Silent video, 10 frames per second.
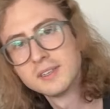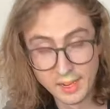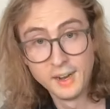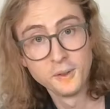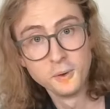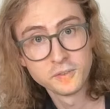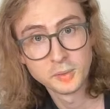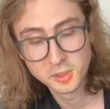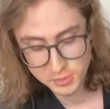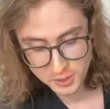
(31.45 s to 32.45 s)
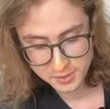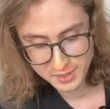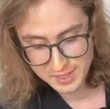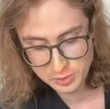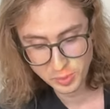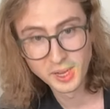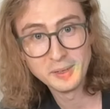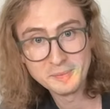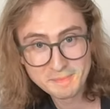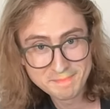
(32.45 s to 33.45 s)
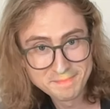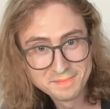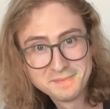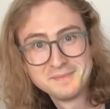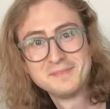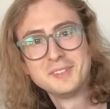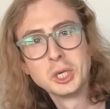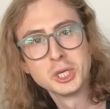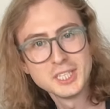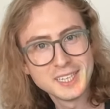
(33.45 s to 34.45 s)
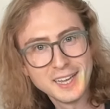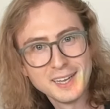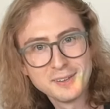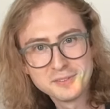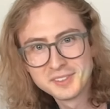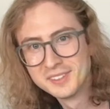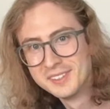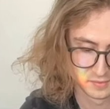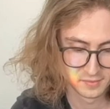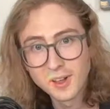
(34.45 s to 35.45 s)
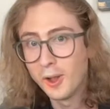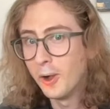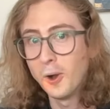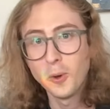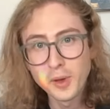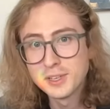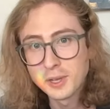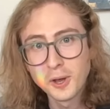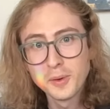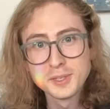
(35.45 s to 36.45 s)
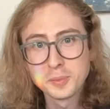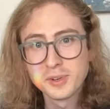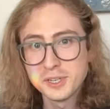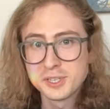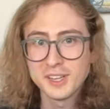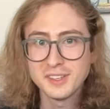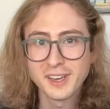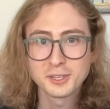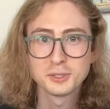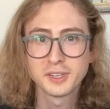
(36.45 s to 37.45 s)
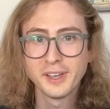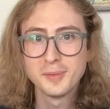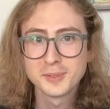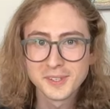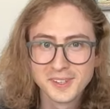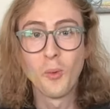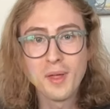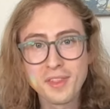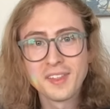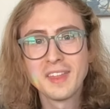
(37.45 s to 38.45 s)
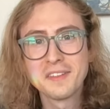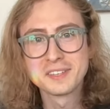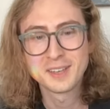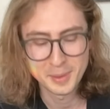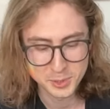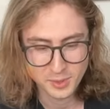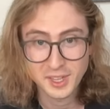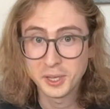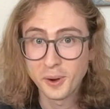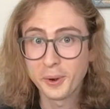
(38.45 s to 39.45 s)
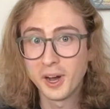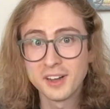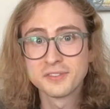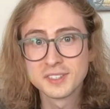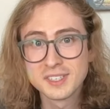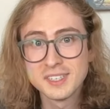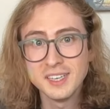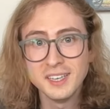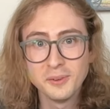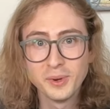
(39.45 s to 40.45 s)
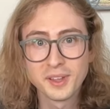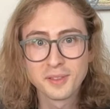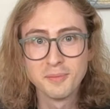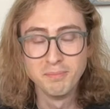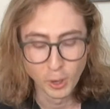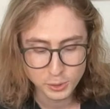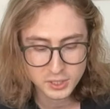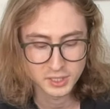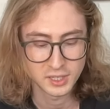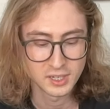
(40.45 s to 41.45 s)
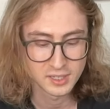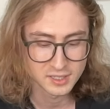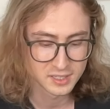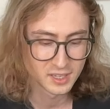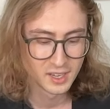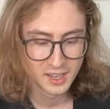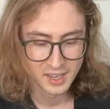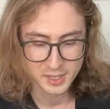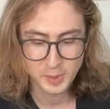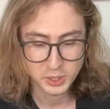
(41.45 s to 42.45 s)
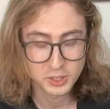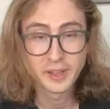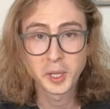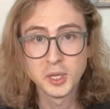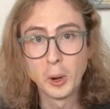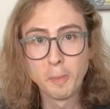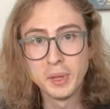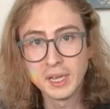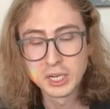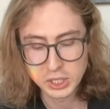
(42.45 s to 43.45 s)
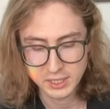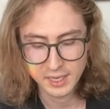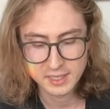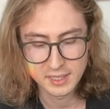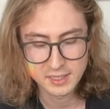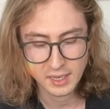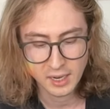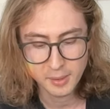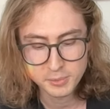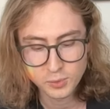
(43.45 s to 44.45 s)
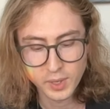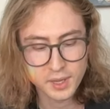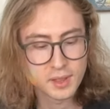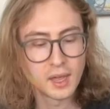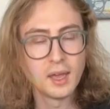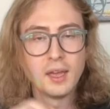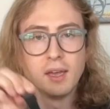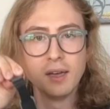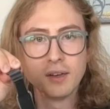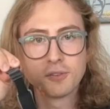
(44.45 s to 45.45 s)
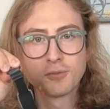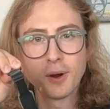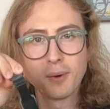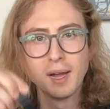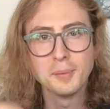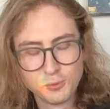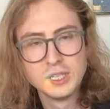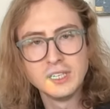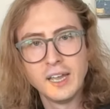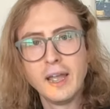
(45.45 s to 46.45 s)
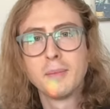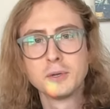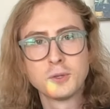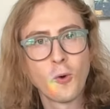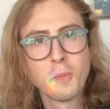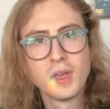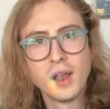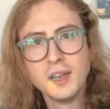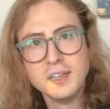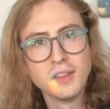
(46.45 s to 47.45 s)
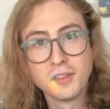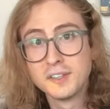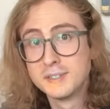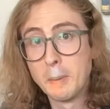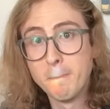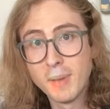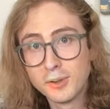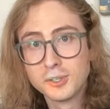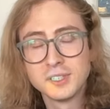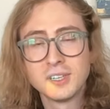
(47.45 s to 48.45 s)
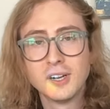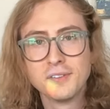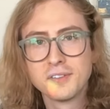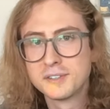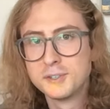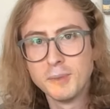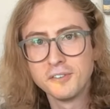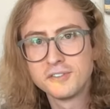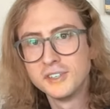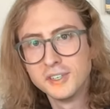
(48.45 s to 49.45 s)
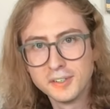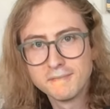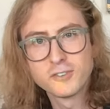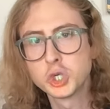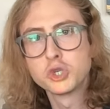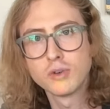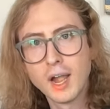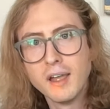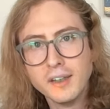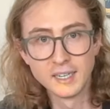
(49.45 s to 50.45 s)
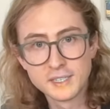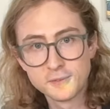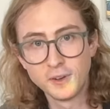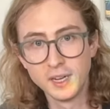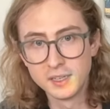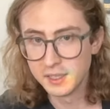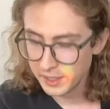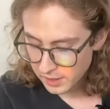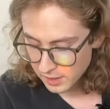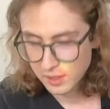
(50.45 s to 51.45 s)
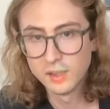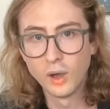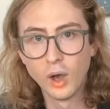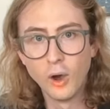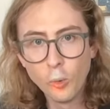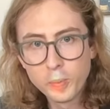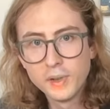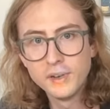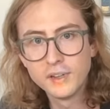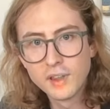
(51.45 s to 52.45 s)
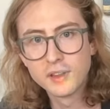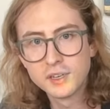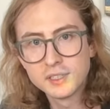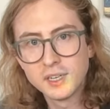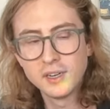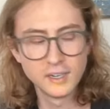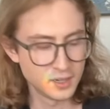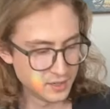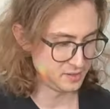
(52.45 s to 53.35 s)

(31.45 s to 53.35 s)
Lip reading: I don't know if I'm gonna be using these, but they're good to have. Always, always appreciate the extra cable. One thing that this comes with that you don't often see with most guitars, especially like, you know, beginner sets, is it comes with a fret wrap. Really hammers home that idea that this is a metal guitar, that this is meant for shred. Let's finally open the guitar.